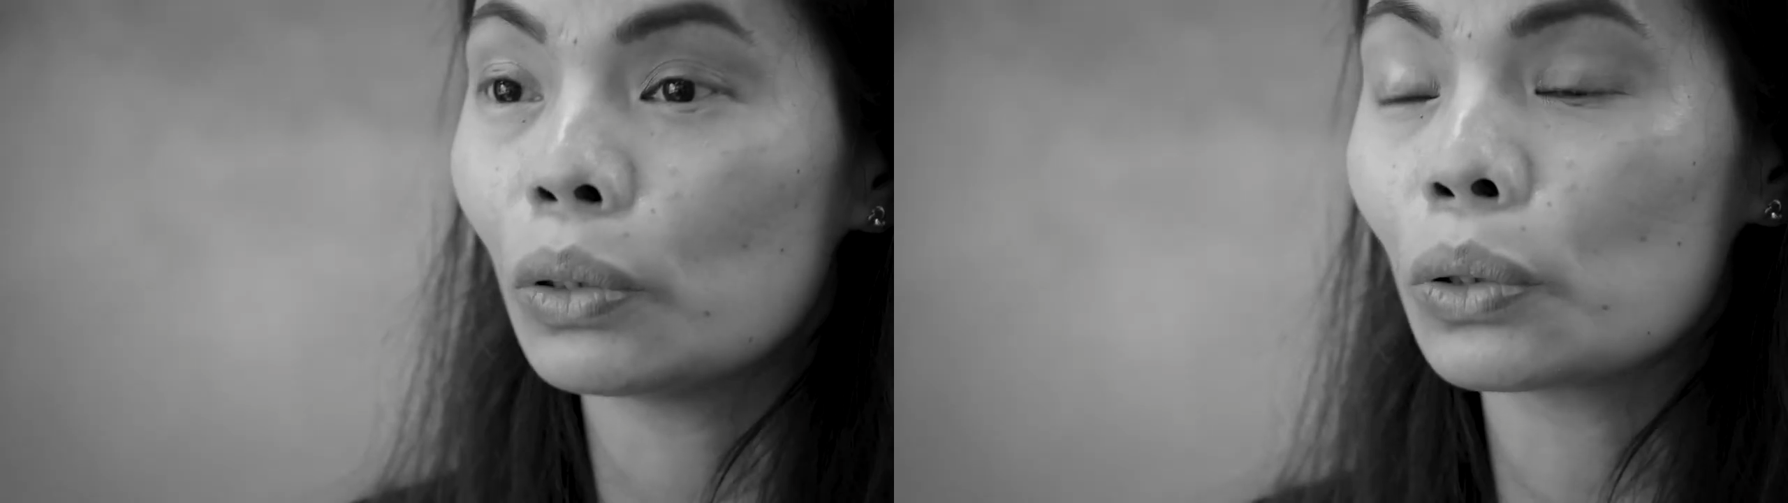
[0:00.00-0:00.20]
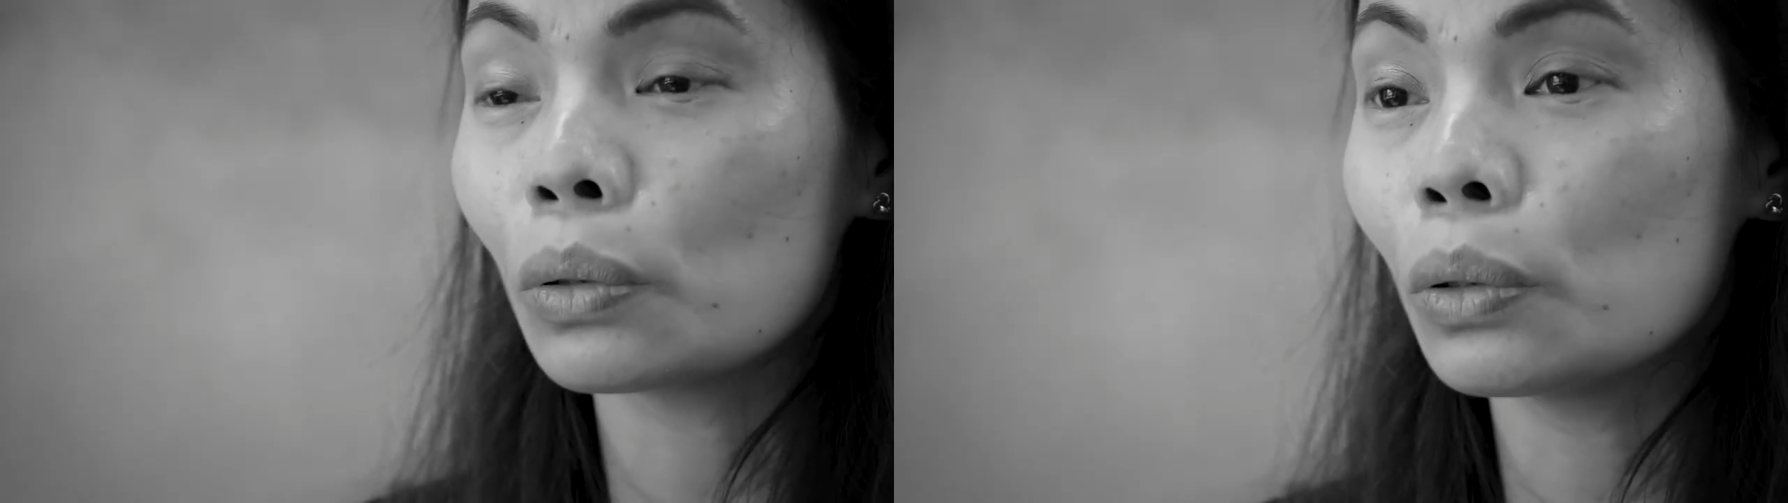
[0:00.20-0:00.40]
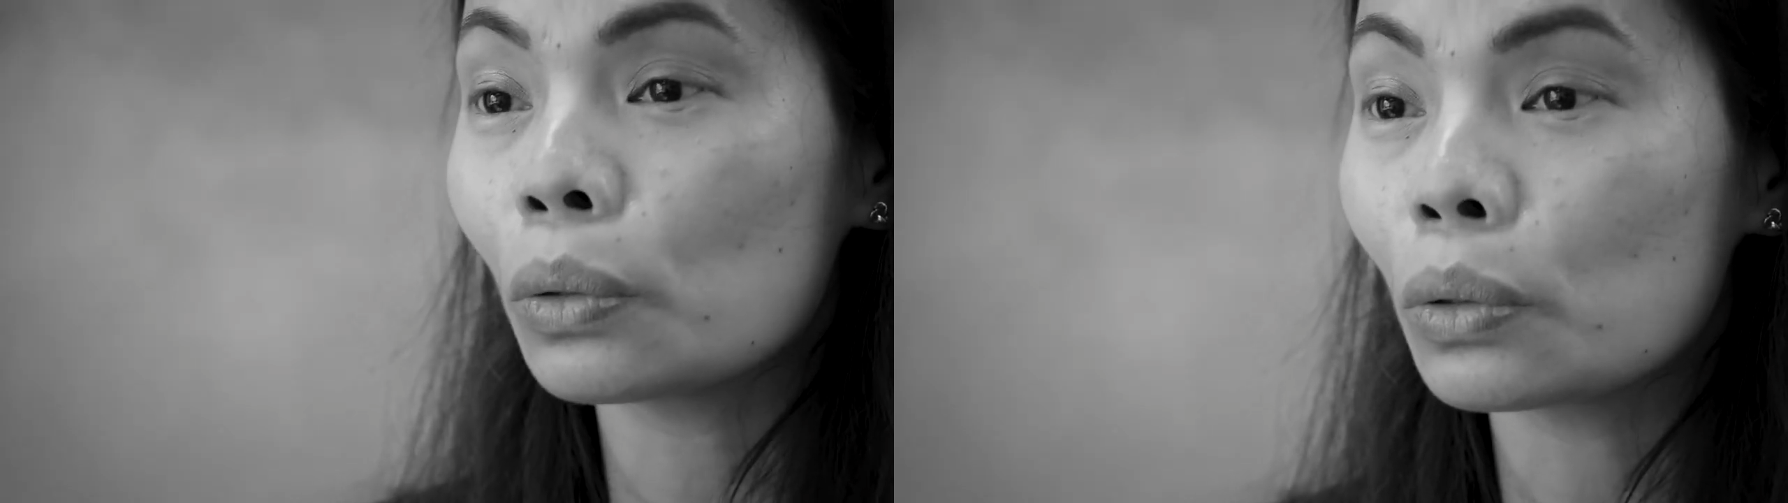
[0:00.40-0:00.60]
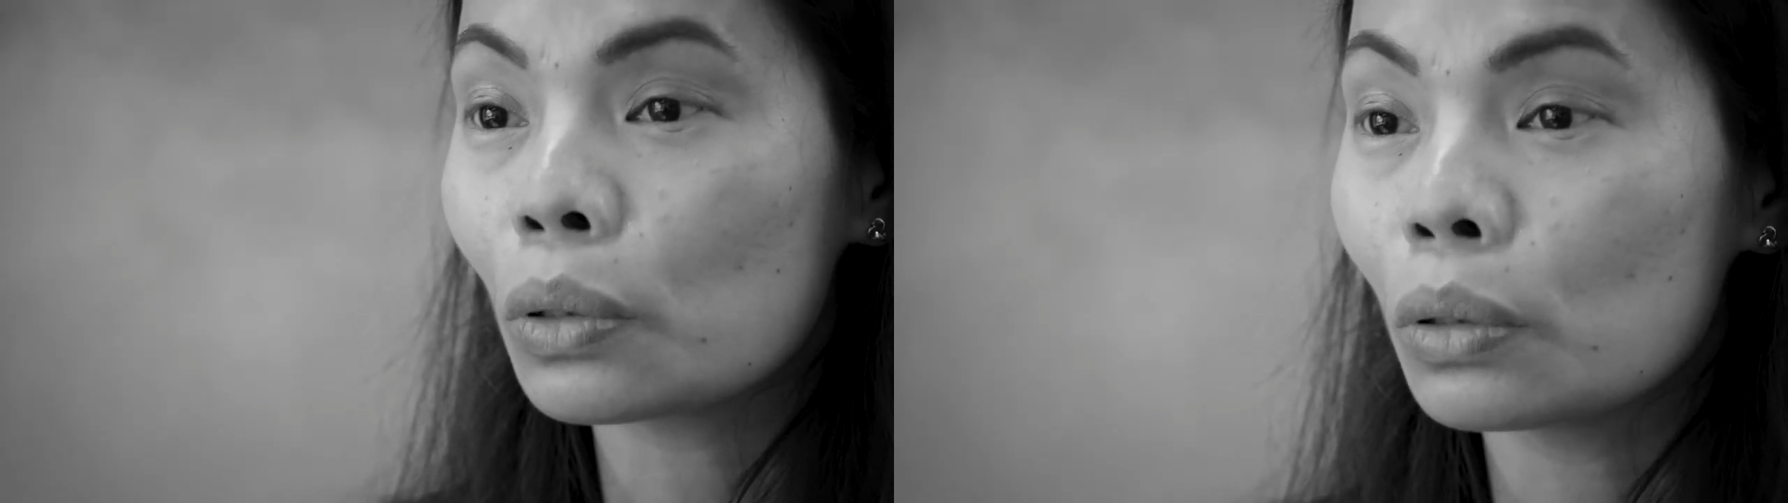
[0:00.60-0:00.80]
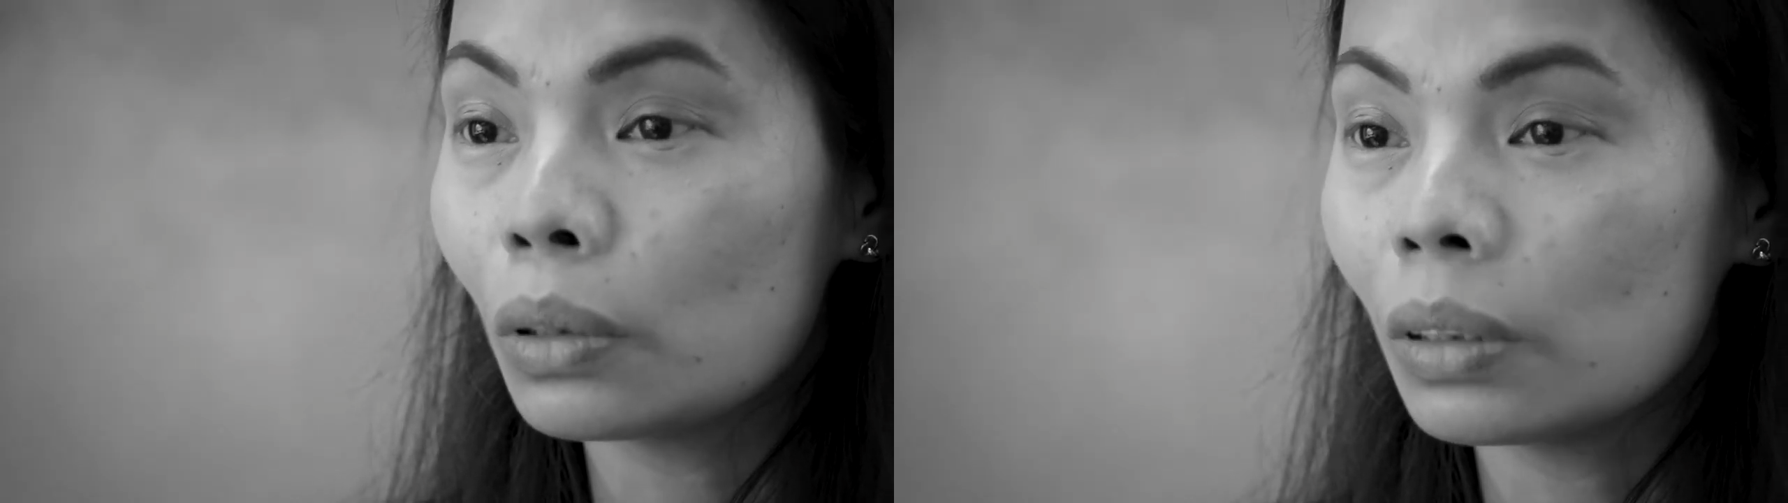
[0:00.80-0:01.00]
also go to
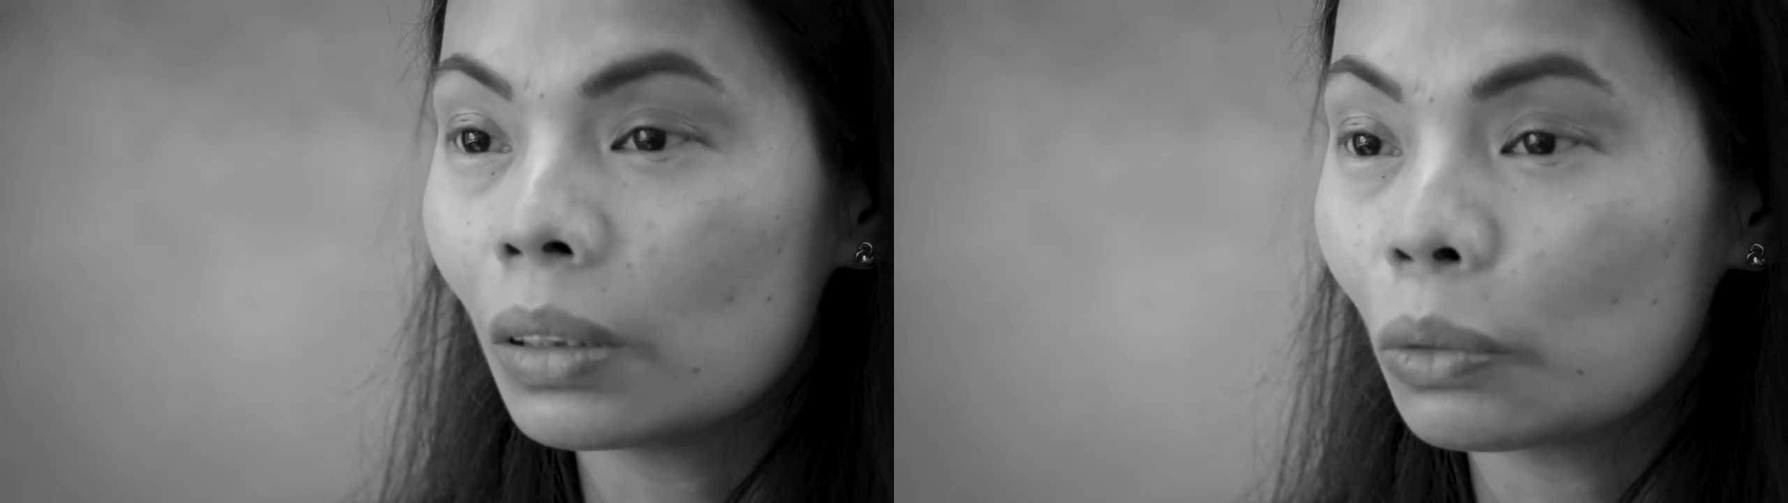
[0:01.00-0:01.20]
school.